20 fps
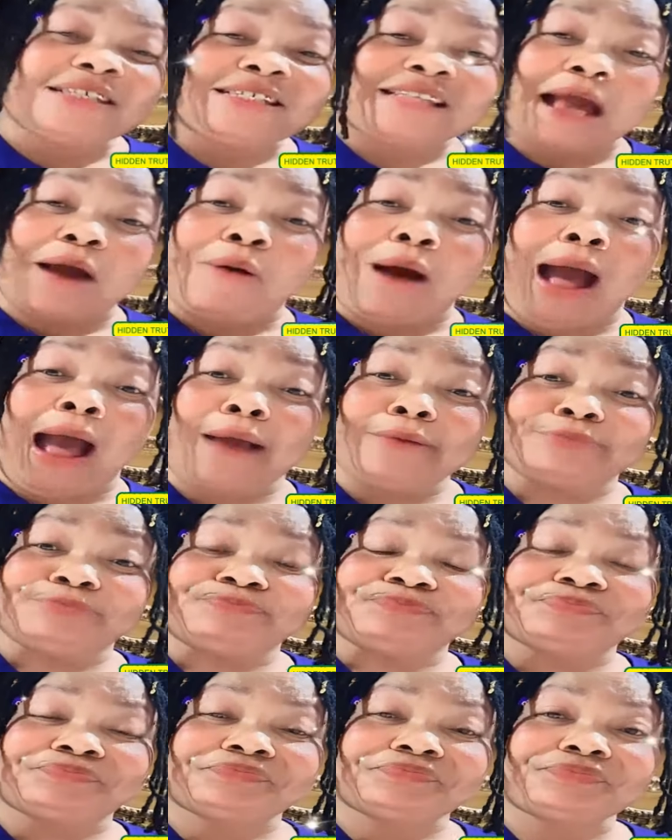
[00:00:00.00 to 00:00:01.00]
It's a
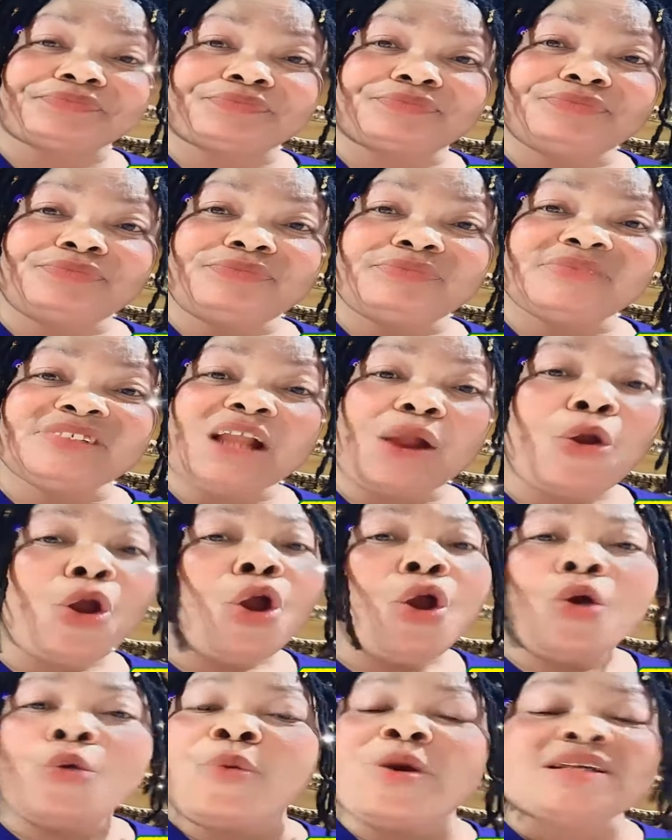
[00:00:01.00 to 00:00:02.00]
what?
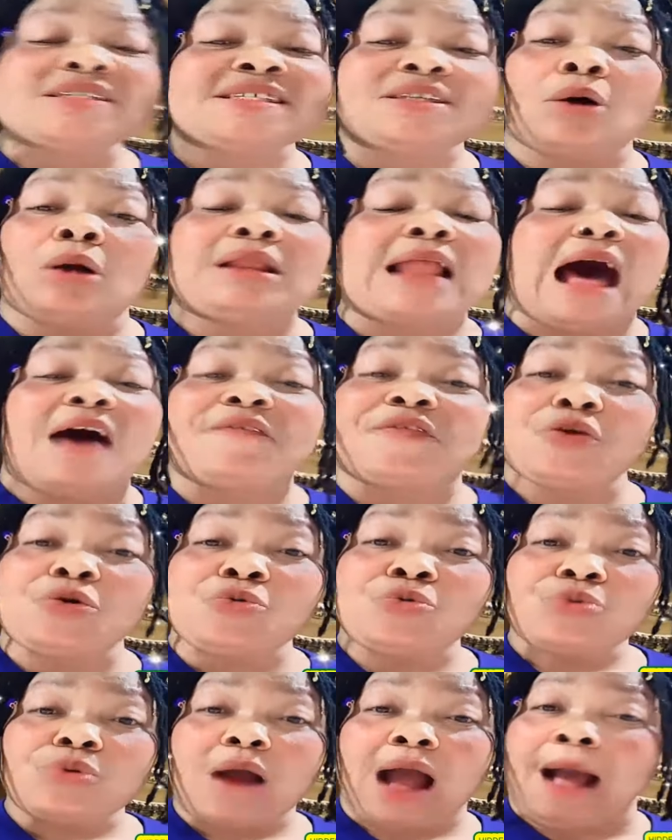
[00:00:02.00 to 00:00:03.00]
We still
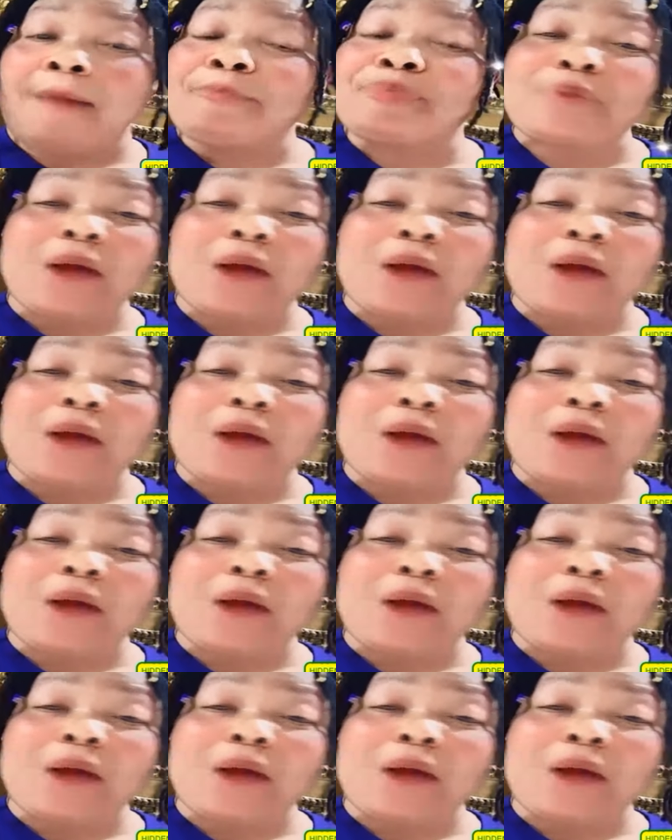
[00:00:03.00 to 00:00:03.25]
love you.